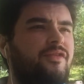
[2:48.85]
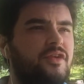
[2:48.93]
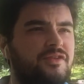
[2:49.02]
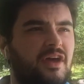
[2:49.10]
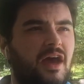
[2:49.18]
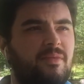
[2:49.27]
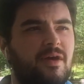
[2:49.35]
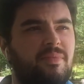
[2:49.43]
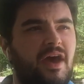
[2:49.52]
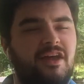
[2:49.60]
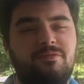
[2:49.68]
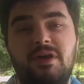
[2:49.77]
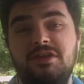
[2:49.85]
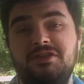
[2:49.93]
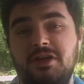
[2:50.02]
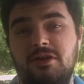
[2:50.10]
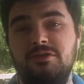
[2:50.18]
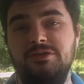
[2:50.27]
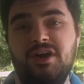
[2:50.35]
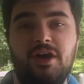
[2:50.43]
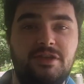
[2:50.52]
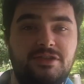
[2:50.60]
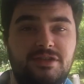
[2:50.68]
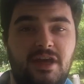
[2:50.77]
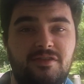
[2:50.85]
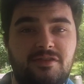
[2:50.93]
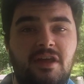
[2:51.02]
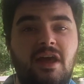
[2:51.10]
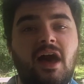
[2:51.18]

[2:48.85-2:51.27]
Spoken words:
first time I passed my general knowledge test,